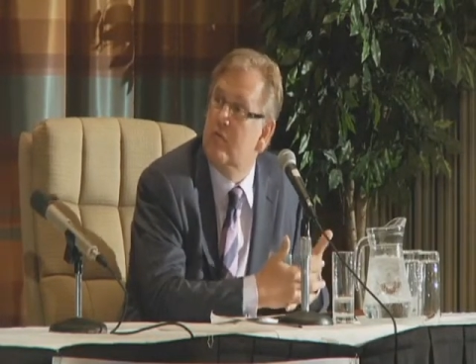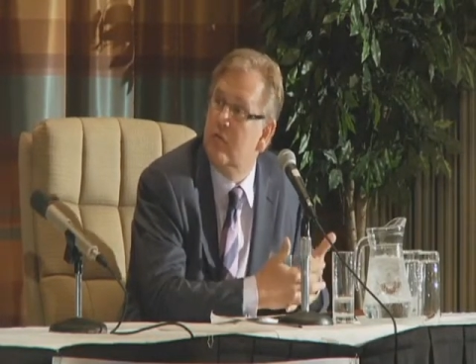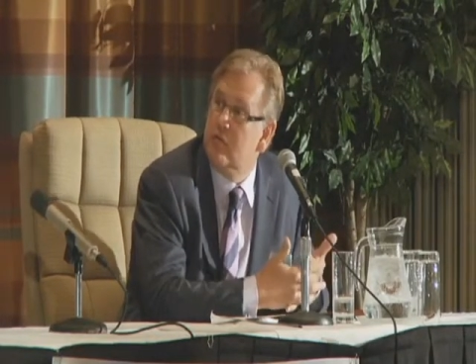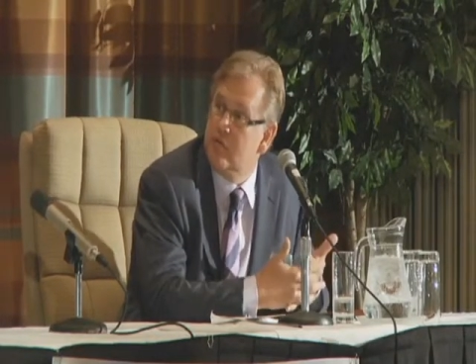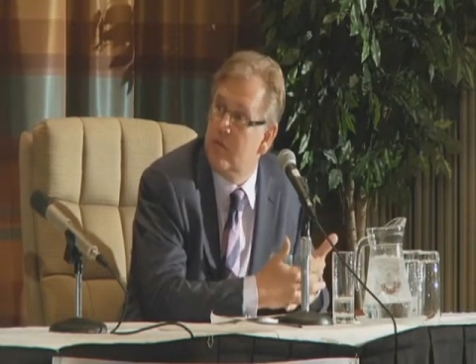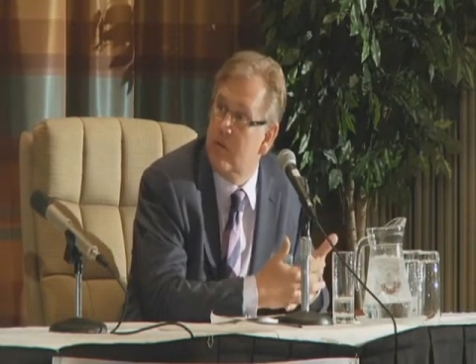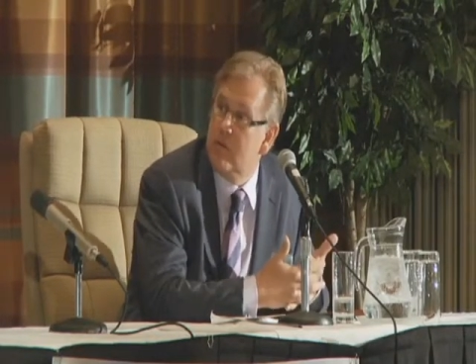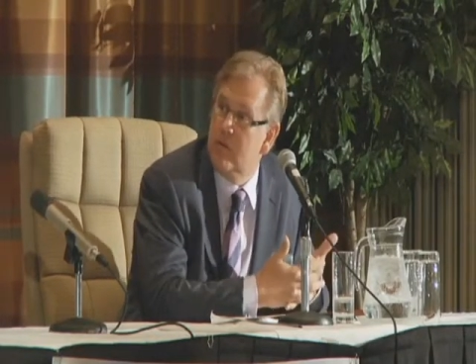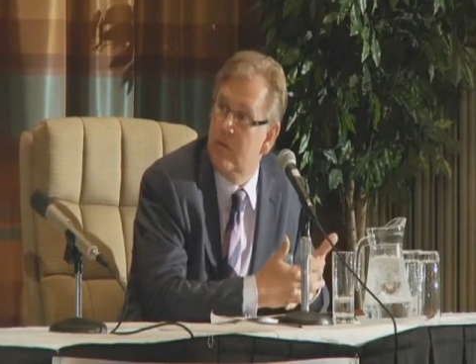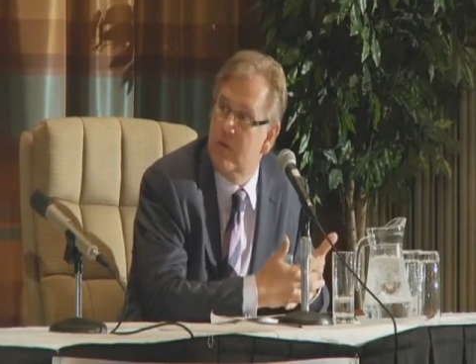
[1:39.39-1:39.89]
For
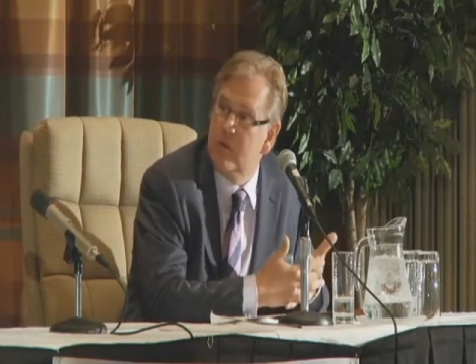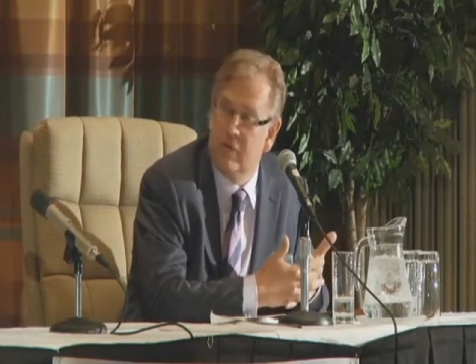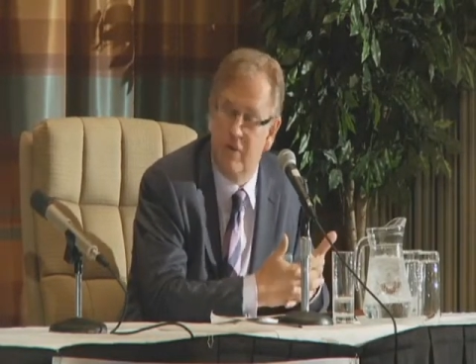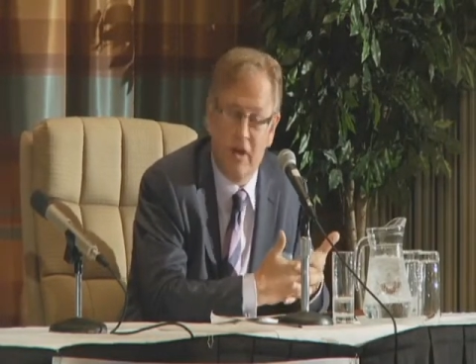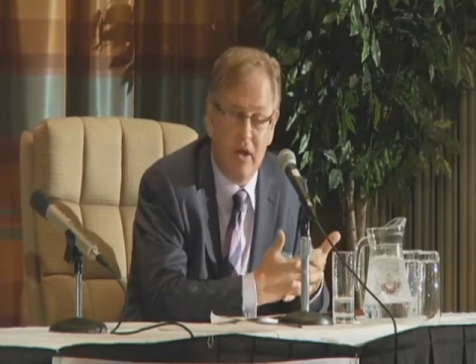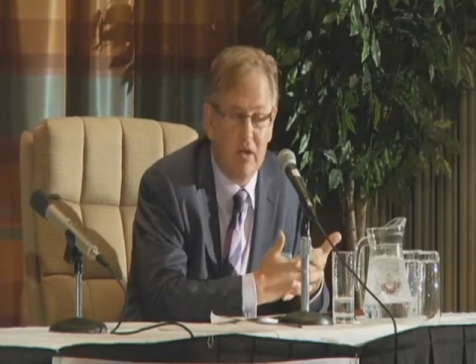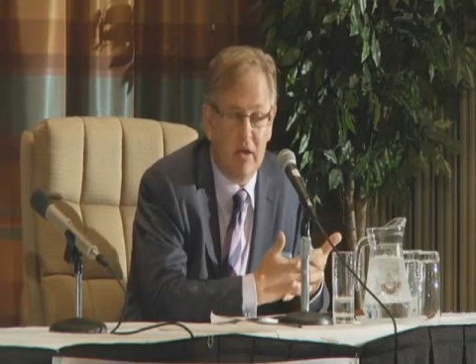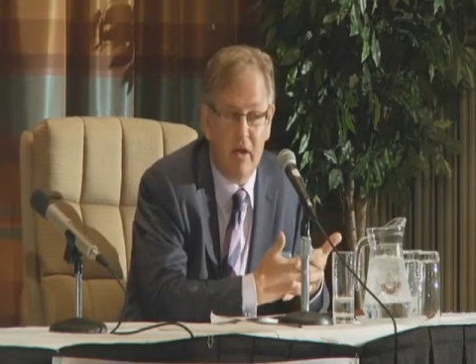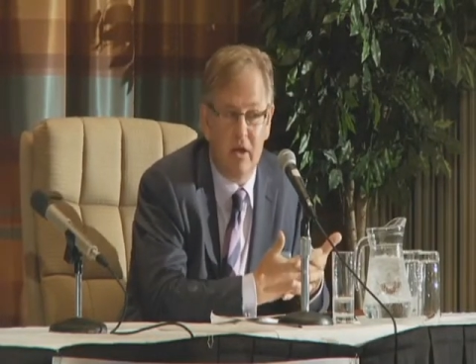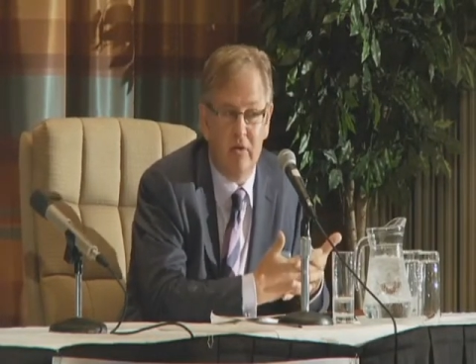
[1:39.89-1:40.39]
some reason,
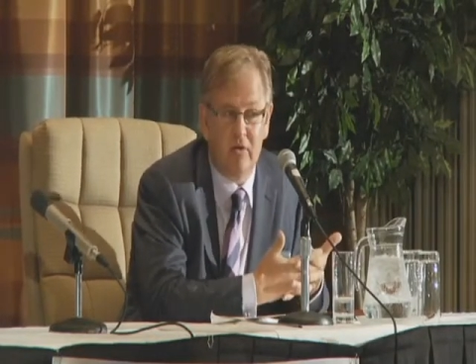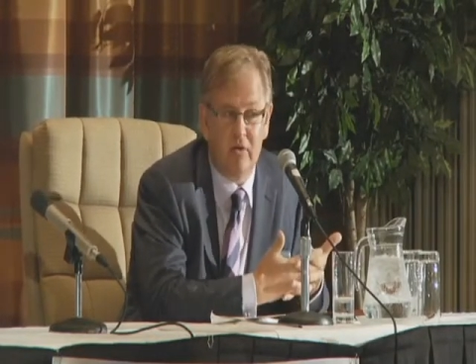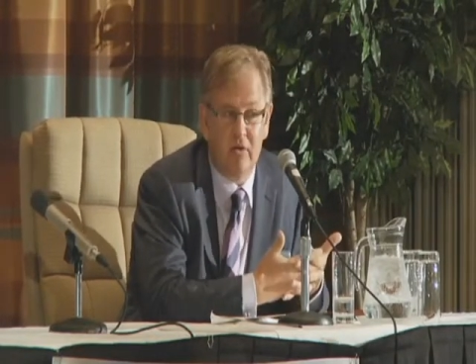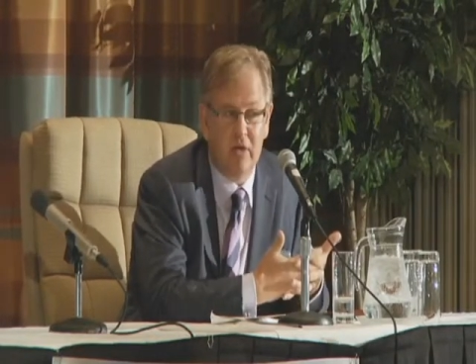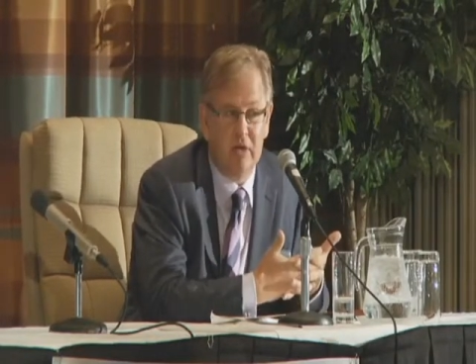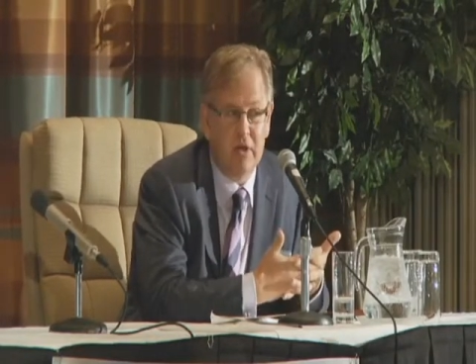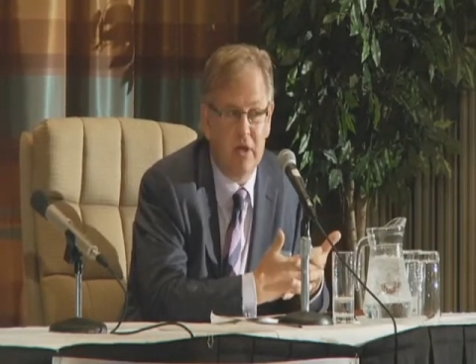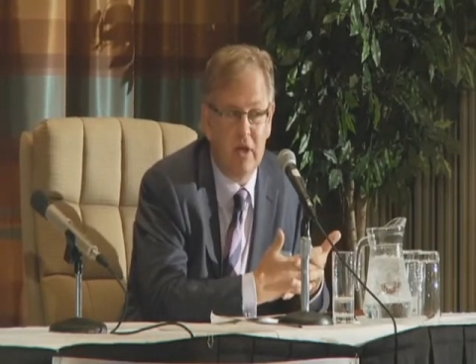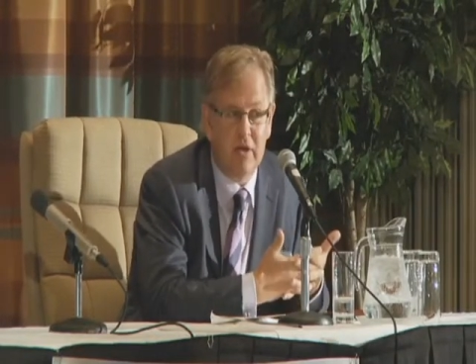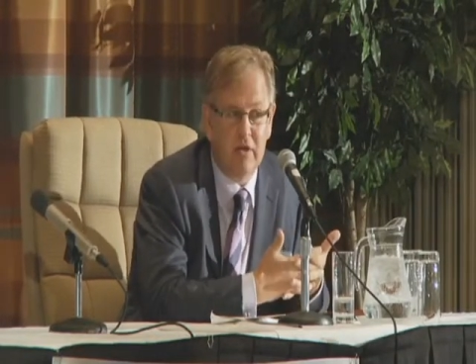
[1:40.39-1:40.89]
I heard
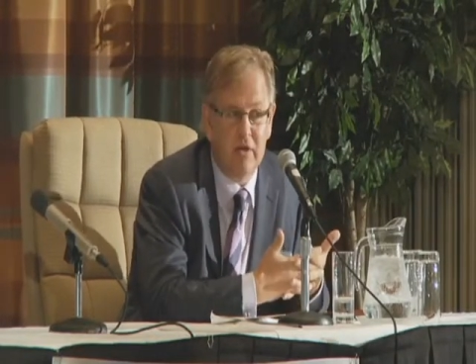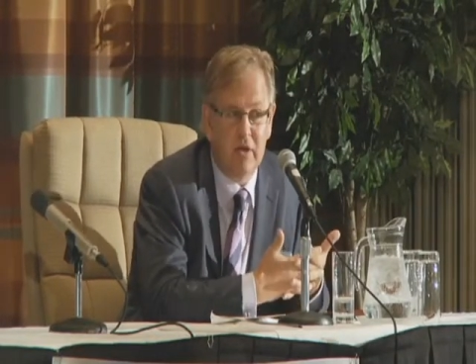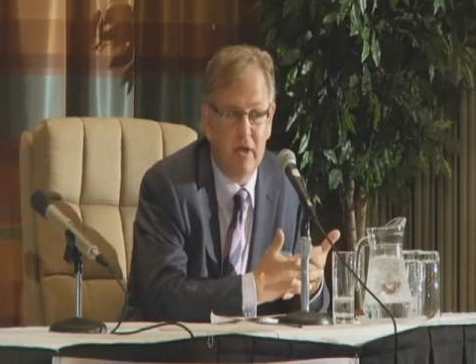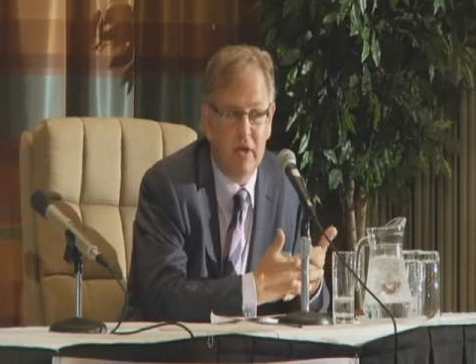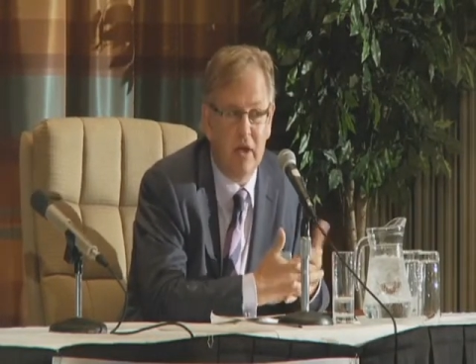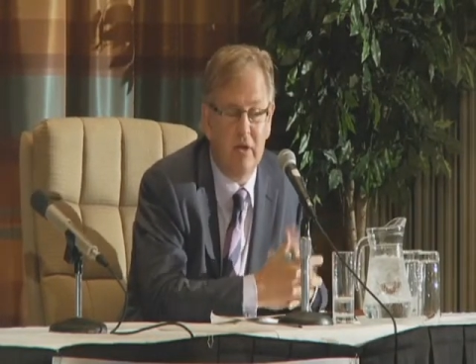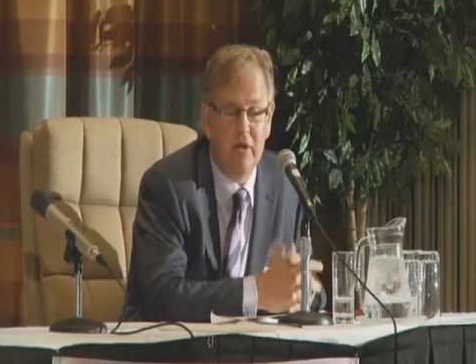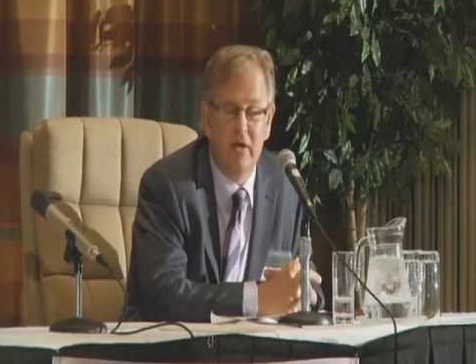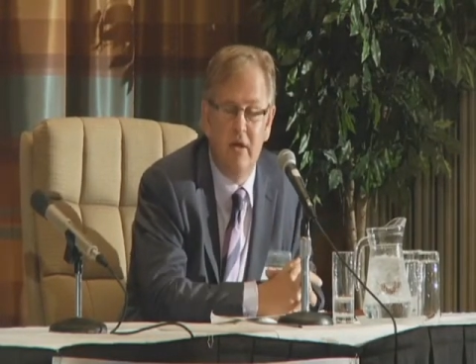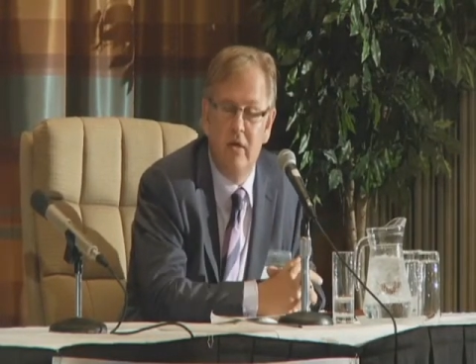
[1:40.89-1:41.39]
it the other
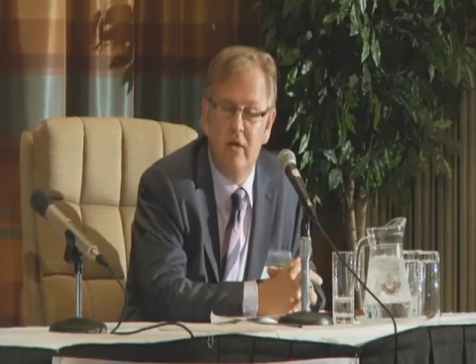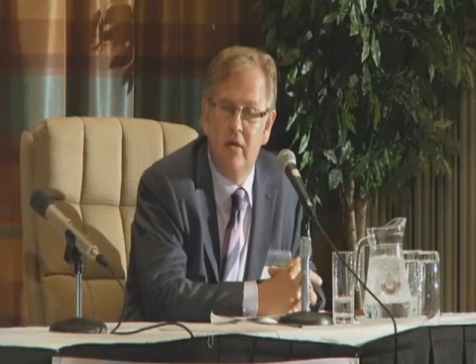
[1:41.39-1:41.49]
day,